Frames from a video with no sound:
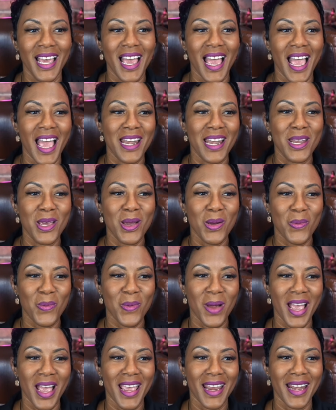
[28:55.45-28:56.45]
I know,
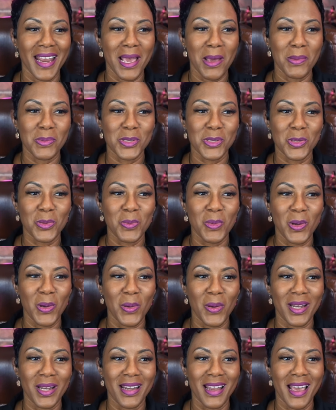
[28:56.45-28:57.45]
right? AppSumo
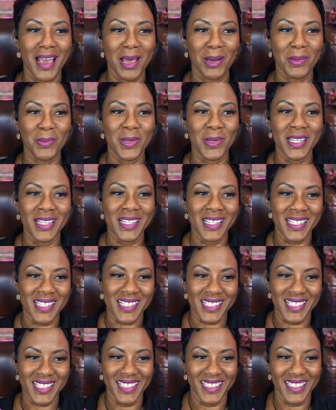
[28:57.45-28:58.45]
Anonymous.